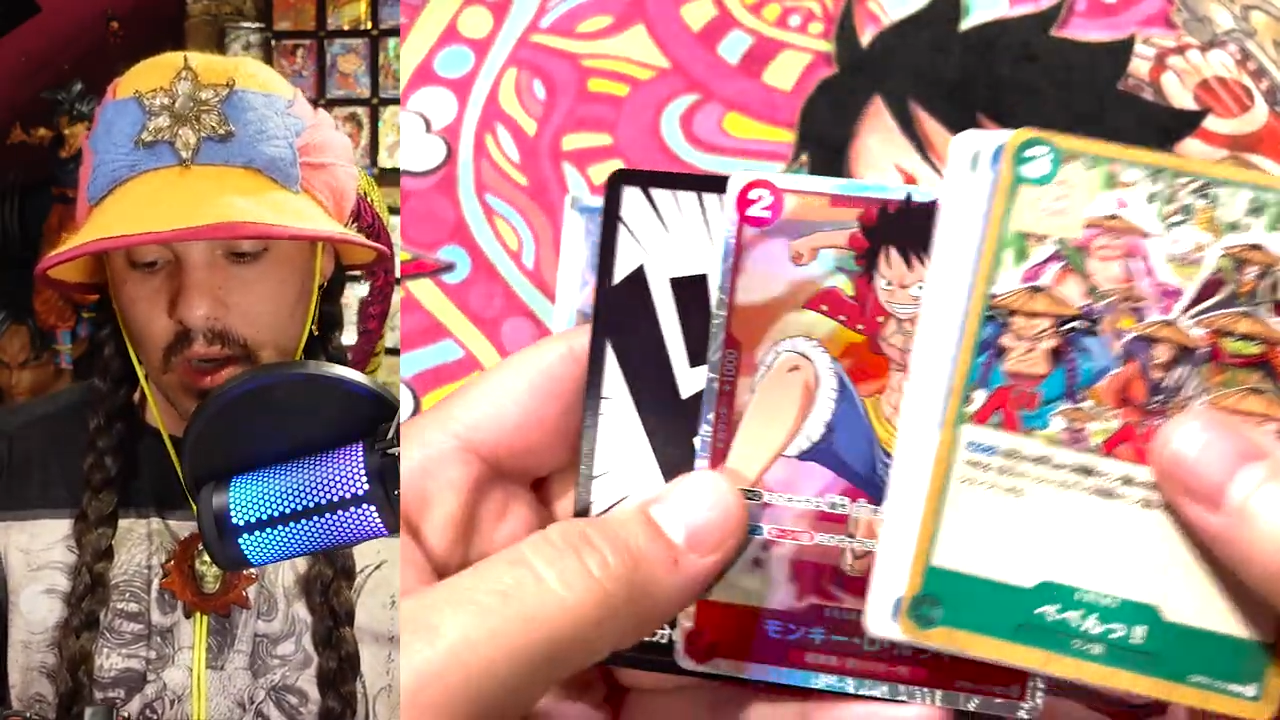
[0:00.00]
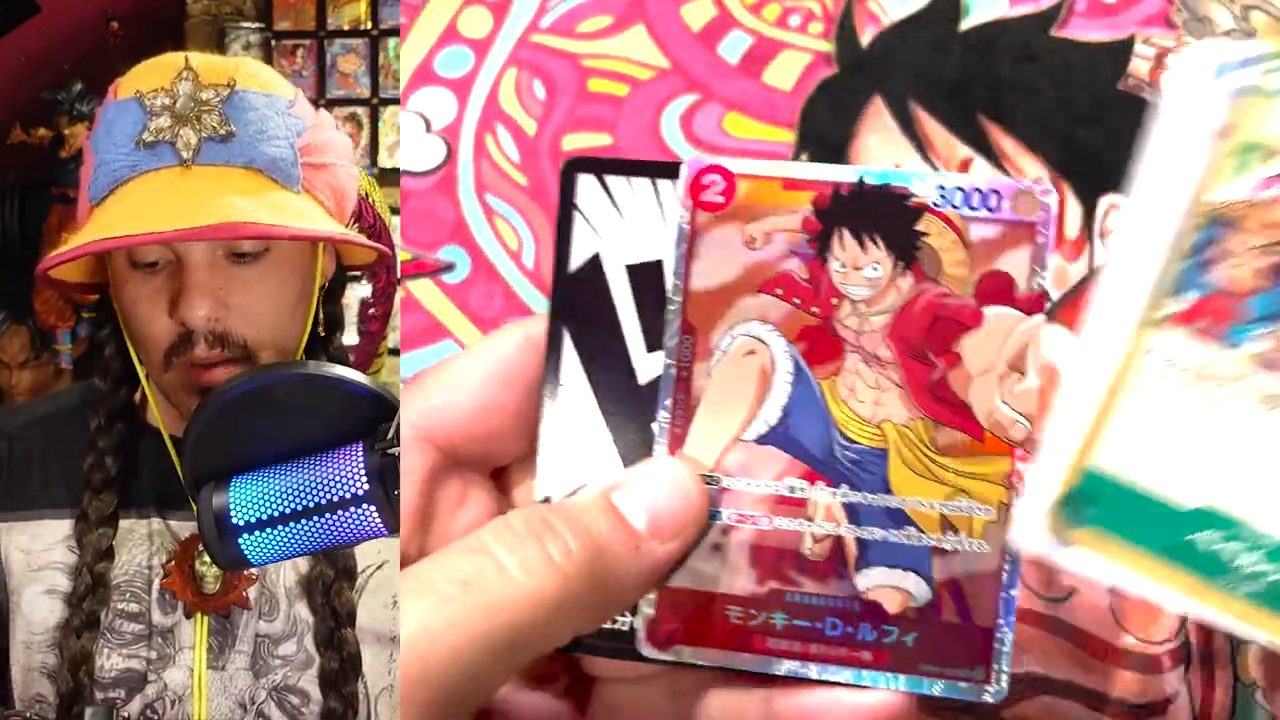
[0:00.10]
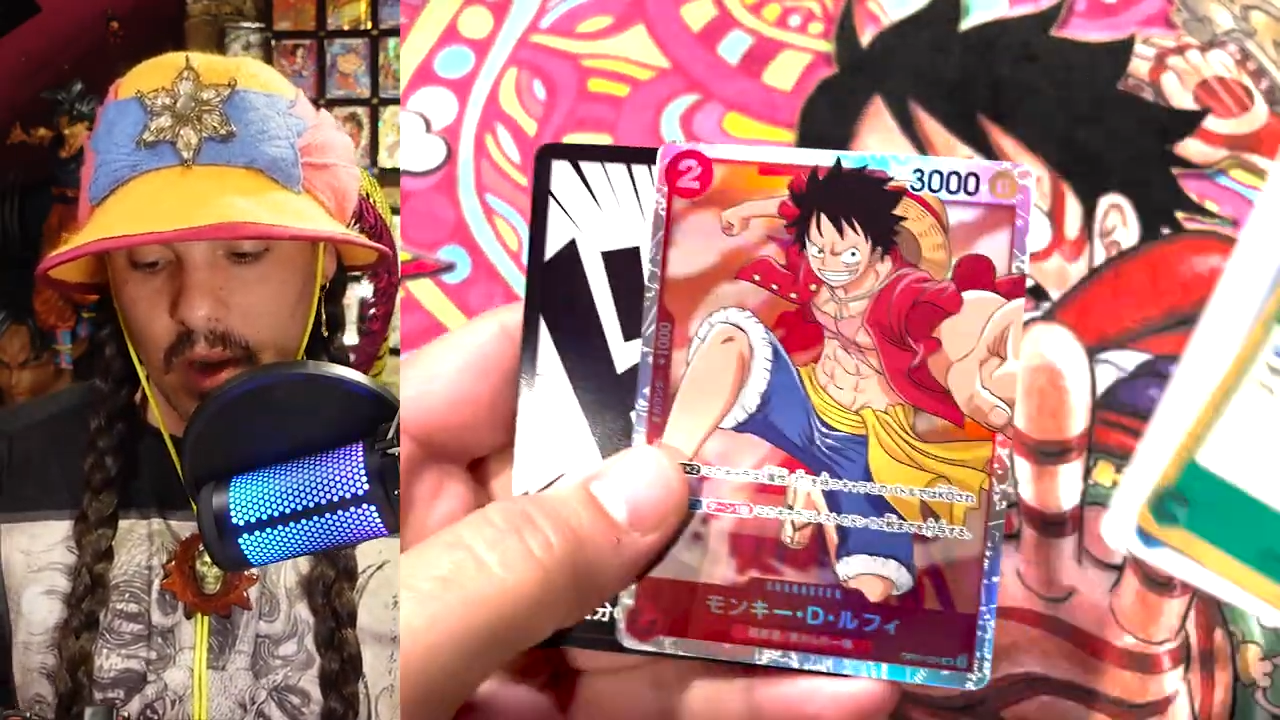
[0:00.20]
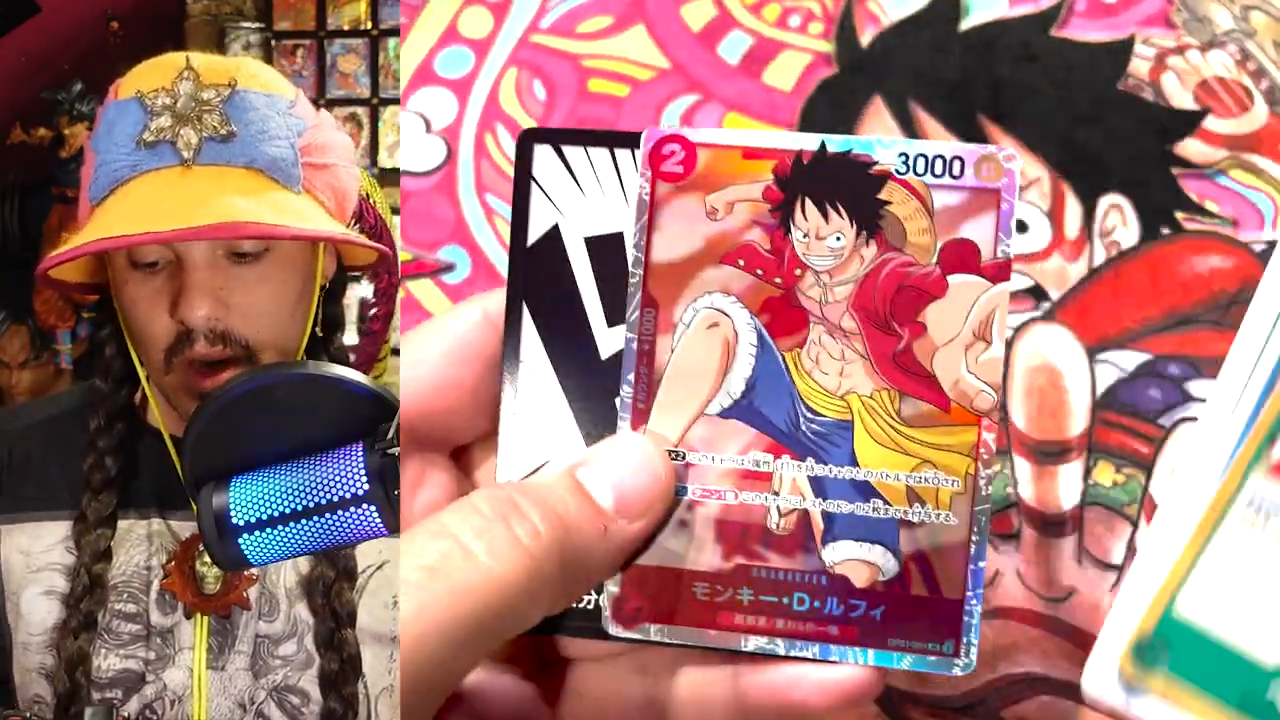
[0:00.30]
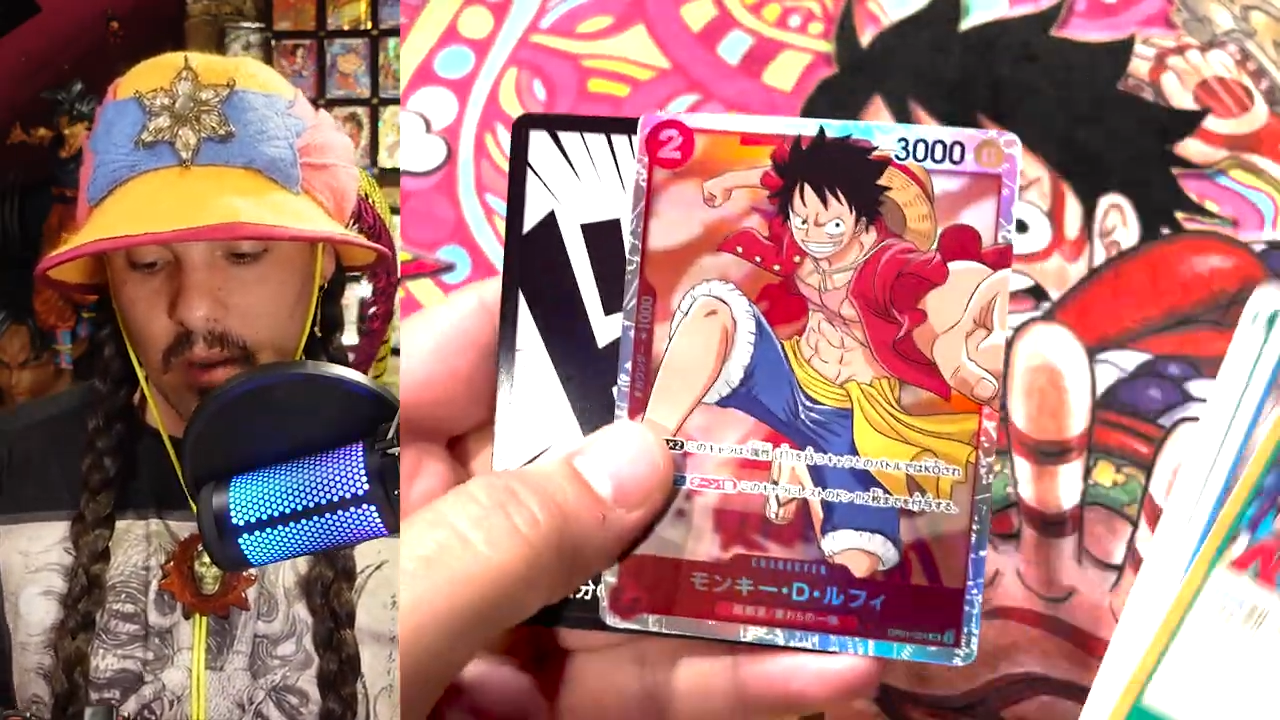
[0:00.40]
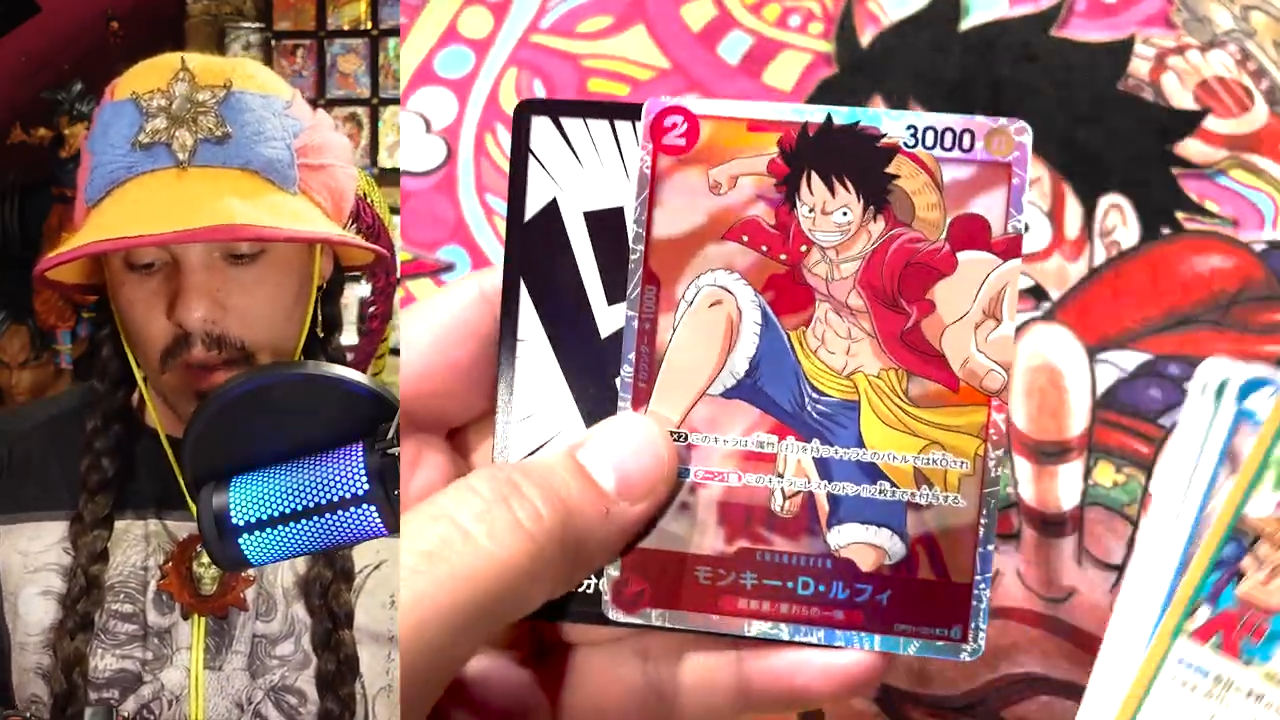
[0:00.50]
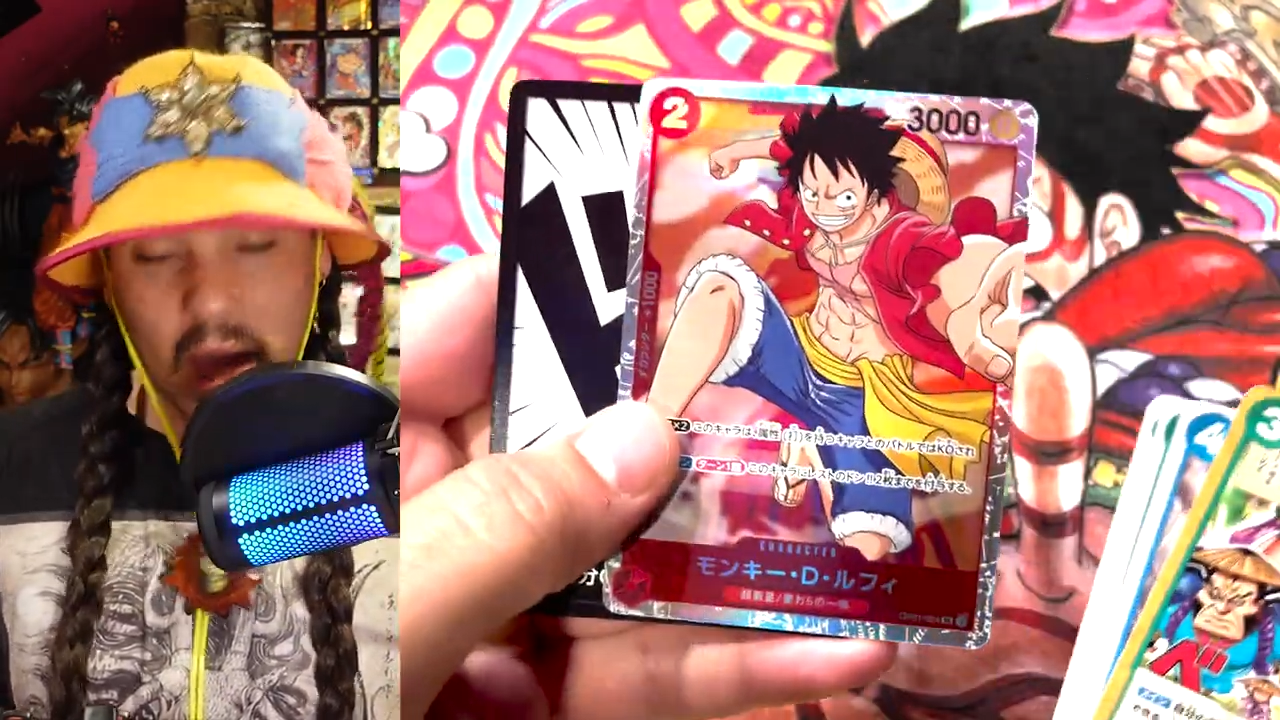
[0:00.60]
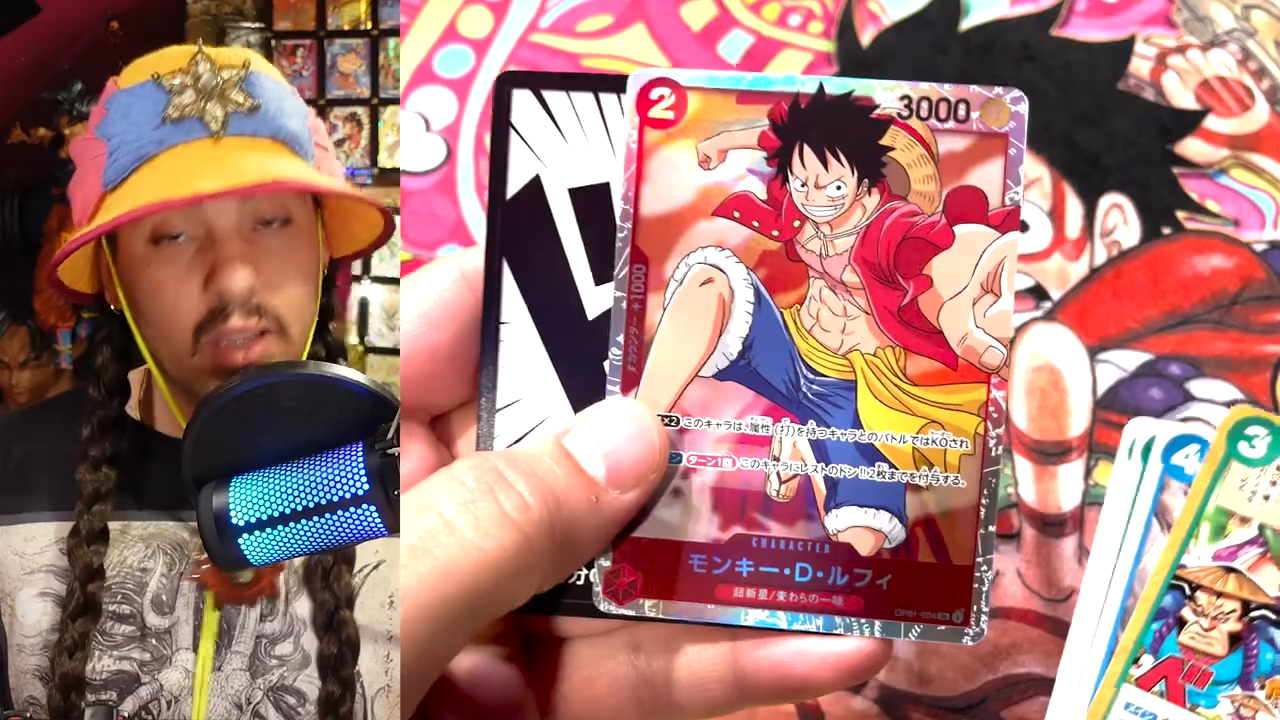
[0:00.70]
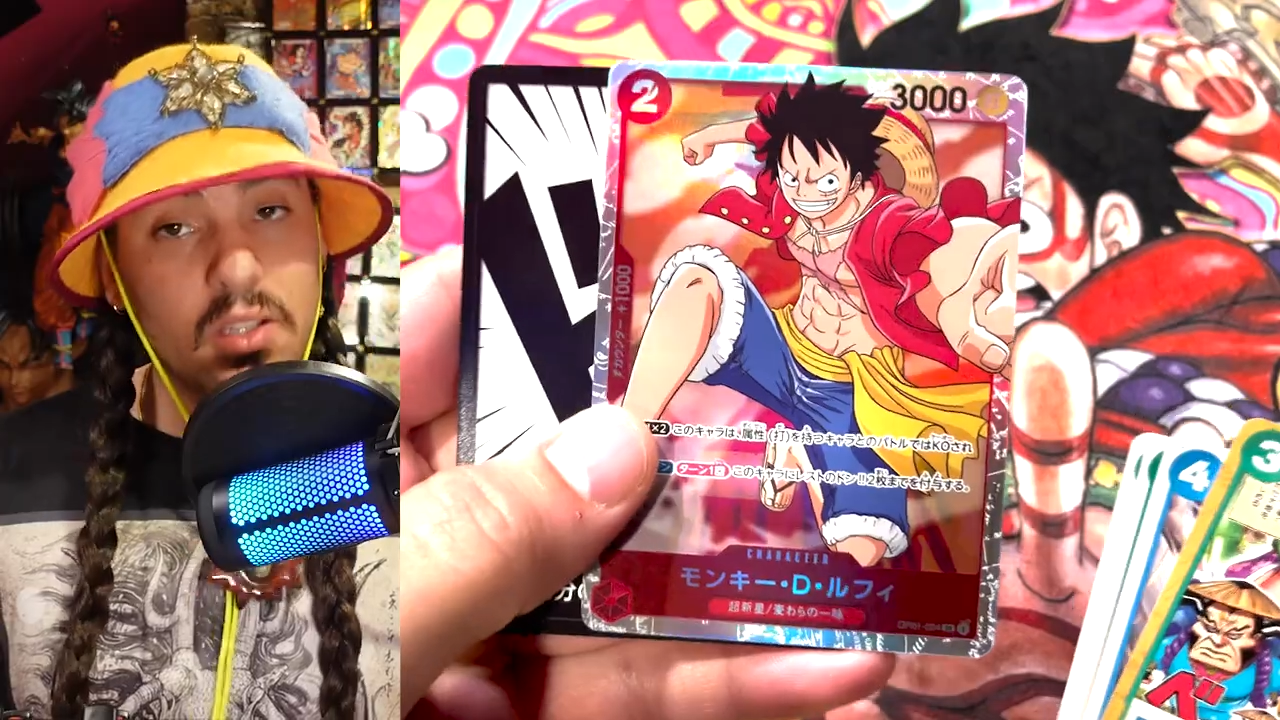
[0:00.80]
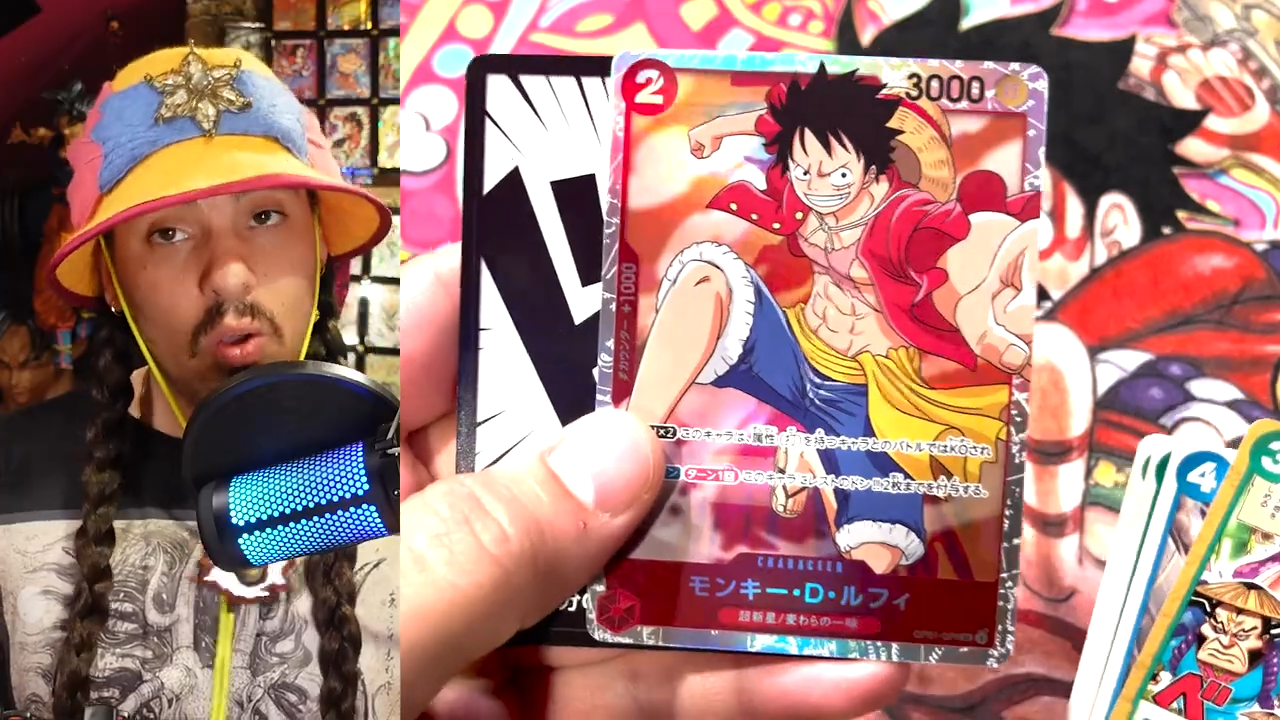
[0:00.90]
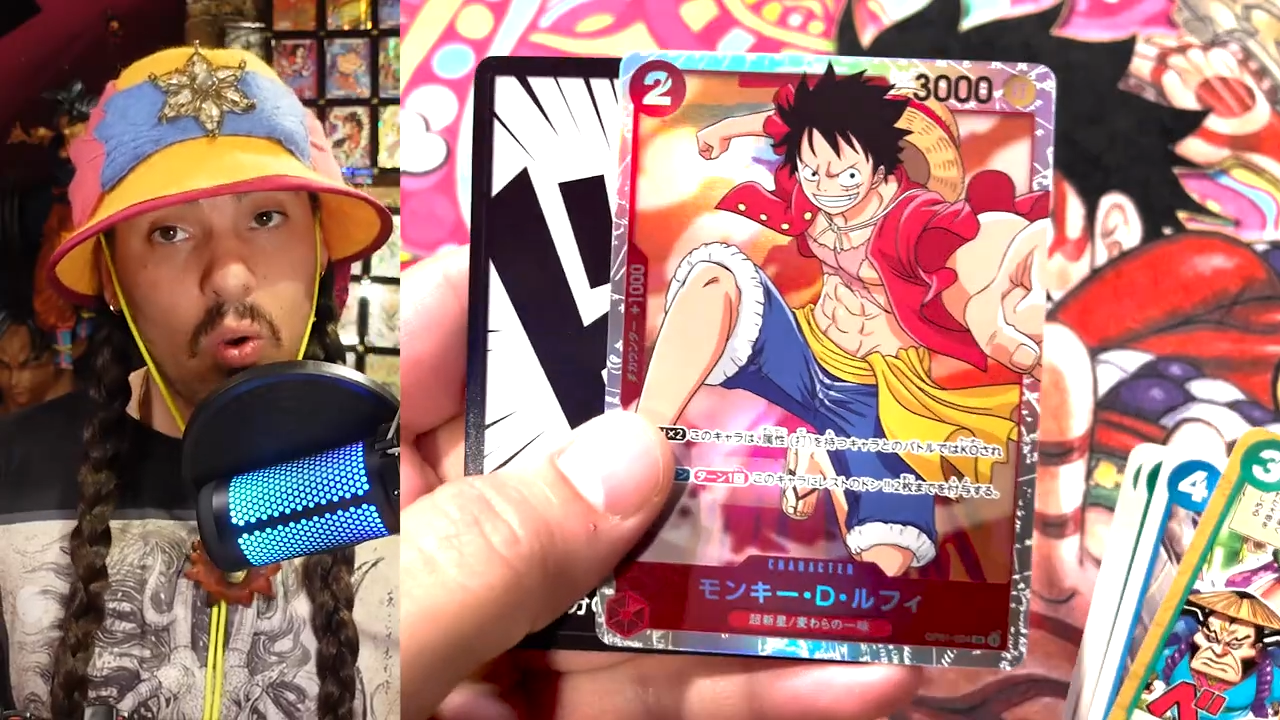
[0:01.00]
come out of the packs,